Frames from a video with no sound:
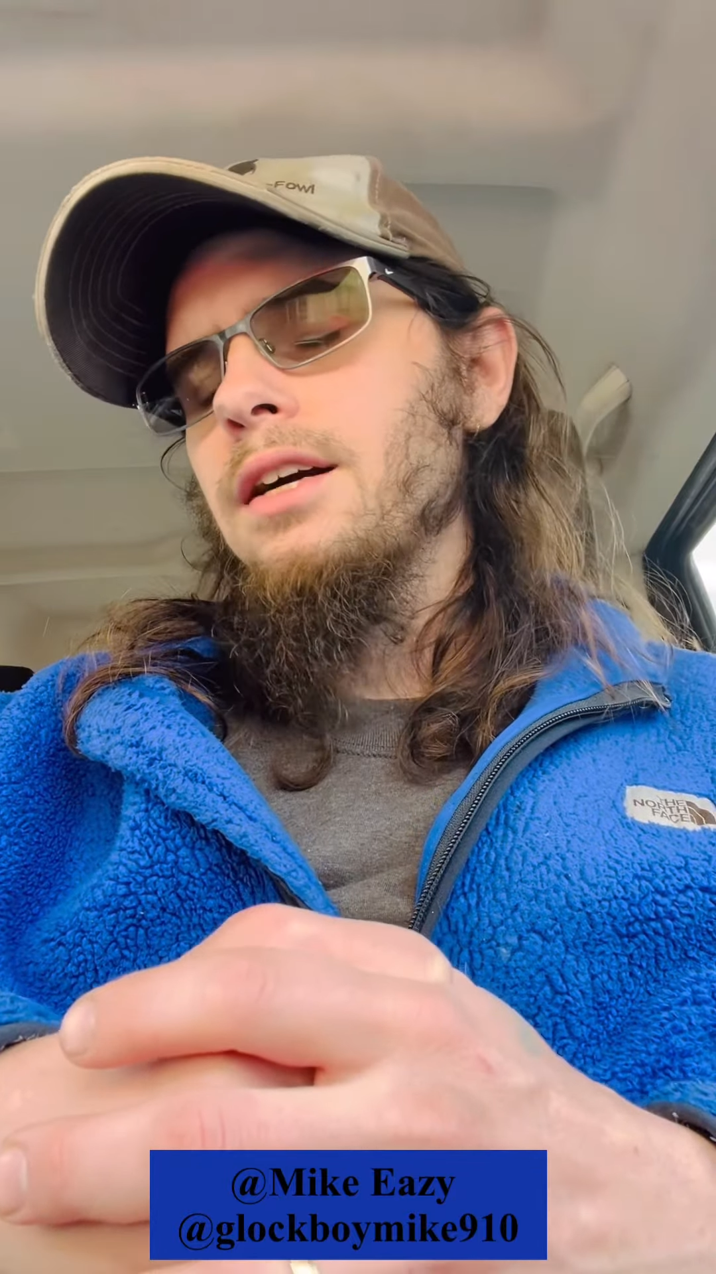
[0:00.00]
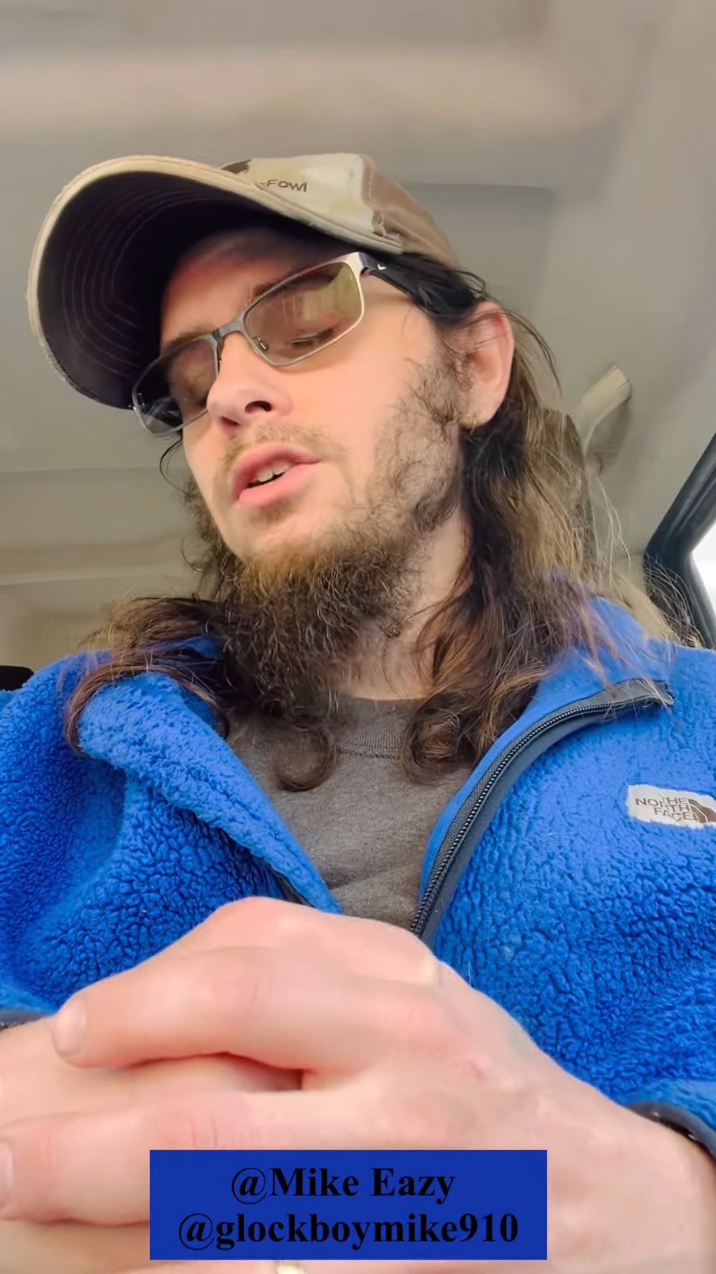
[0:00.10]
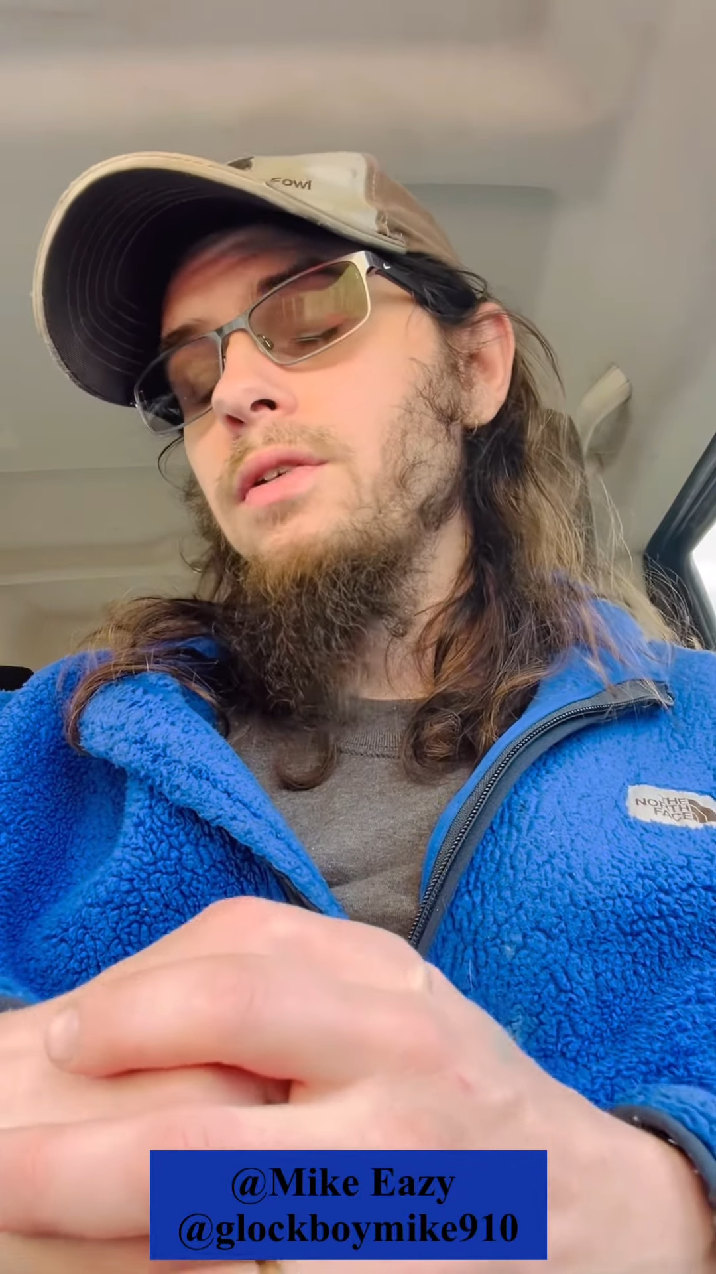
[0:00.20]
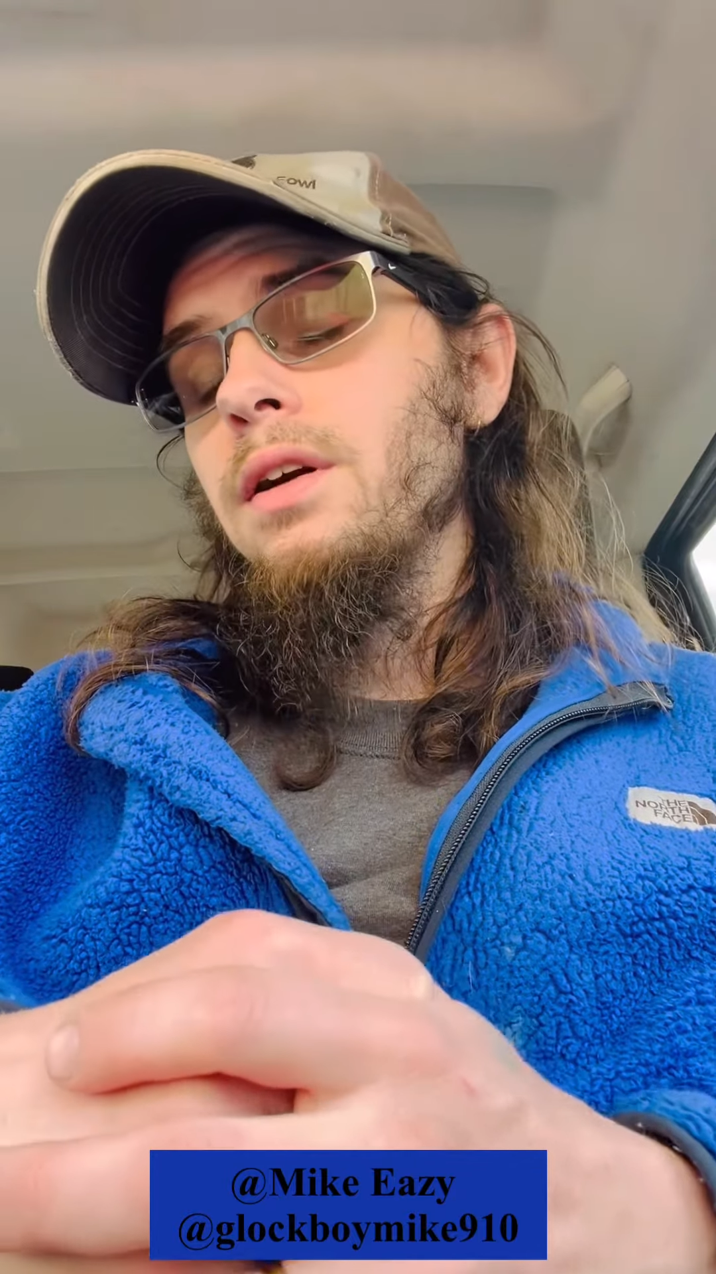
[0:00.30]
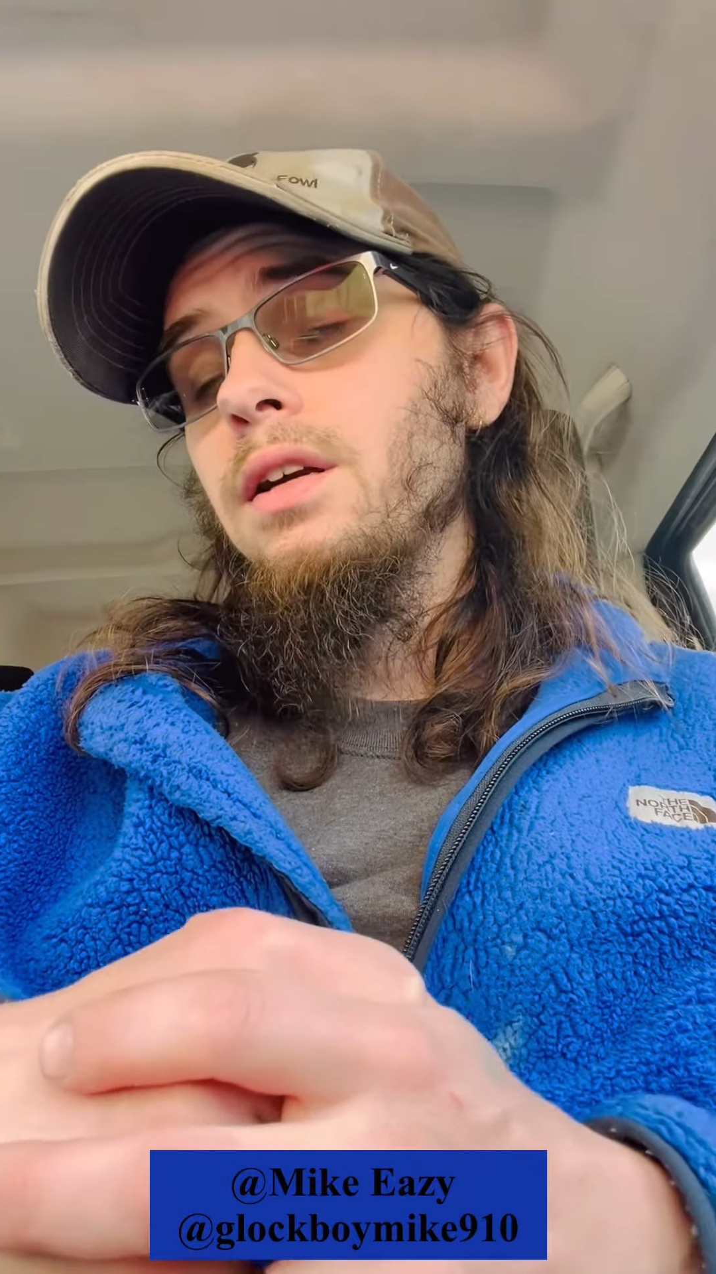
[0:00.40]

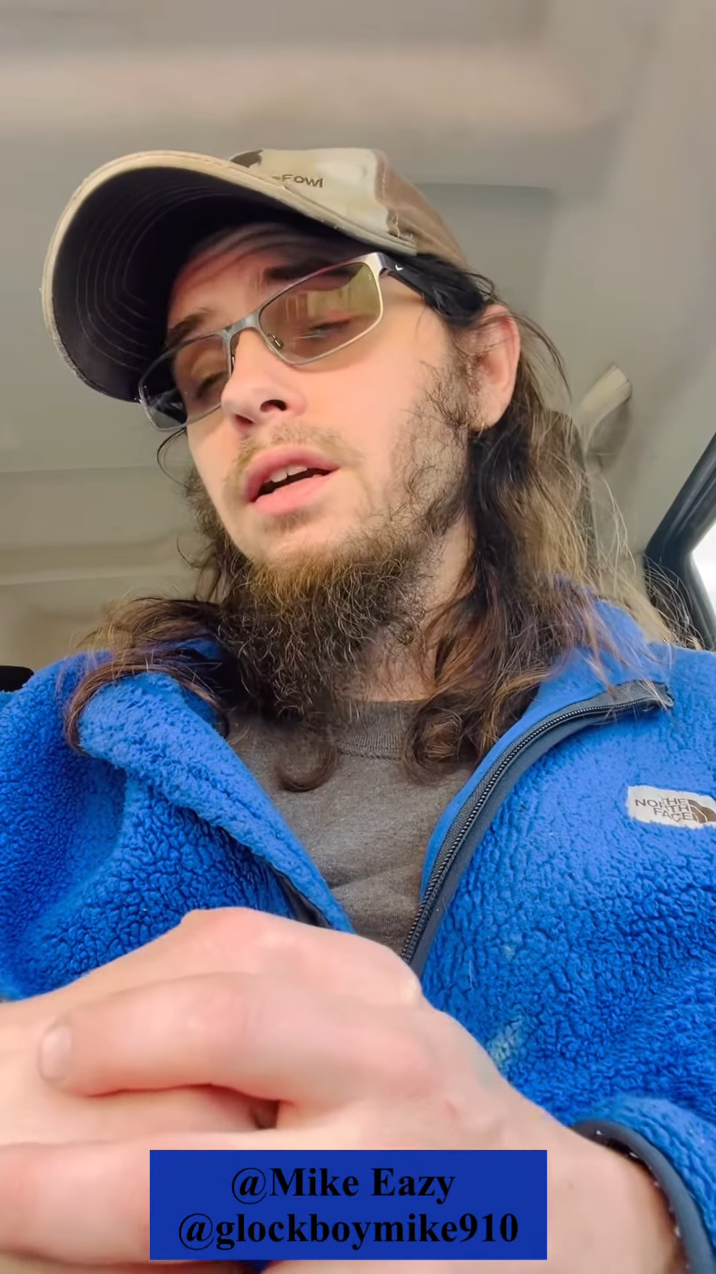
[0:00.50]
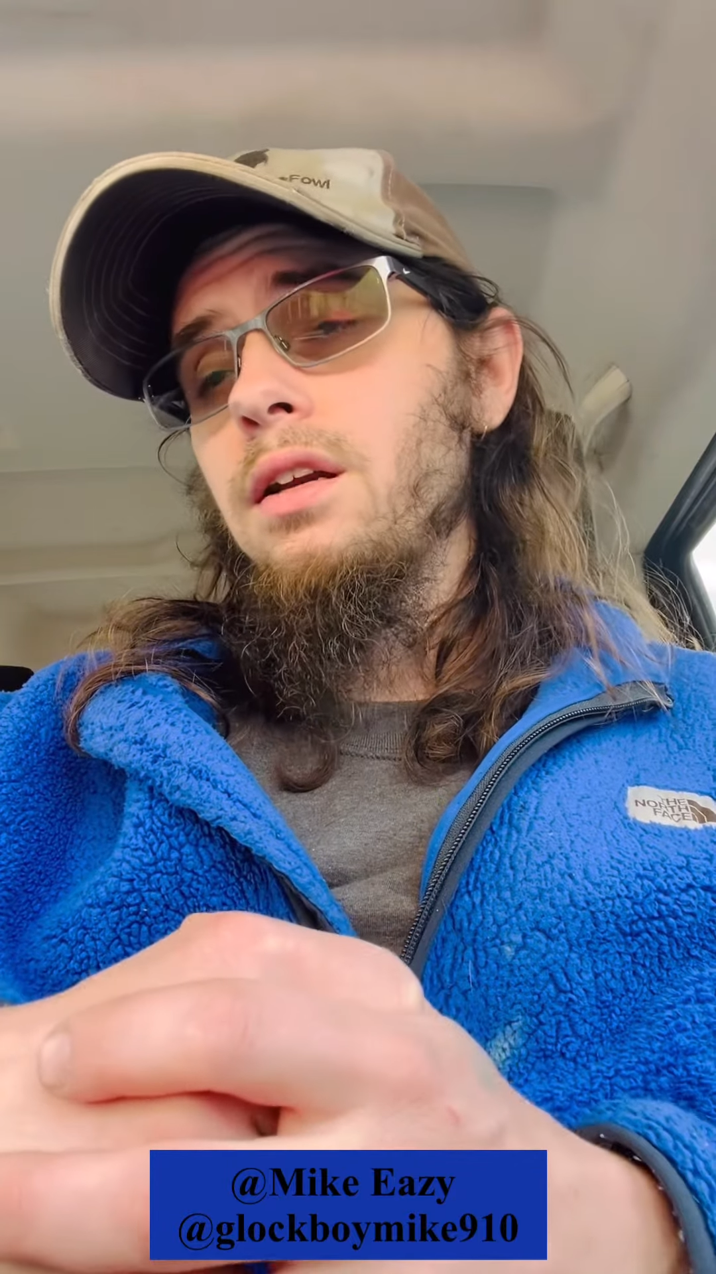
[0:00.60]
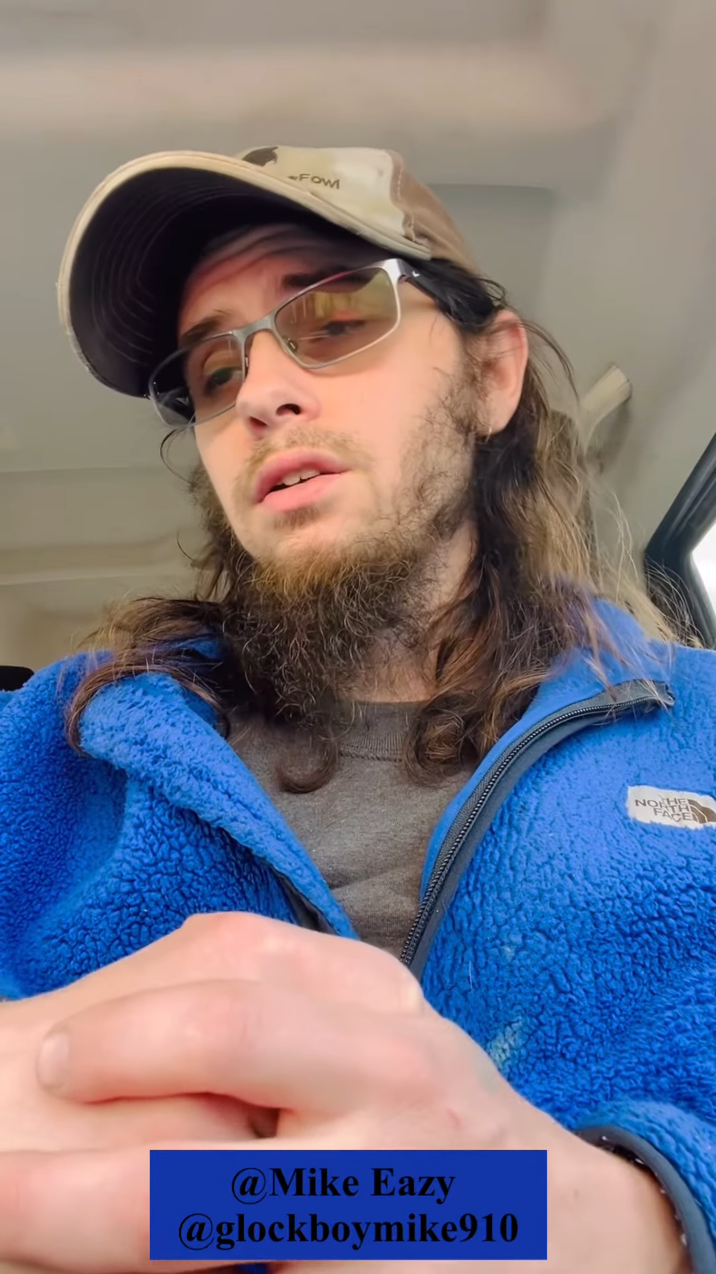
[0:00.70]
oh, yeah, Gillie,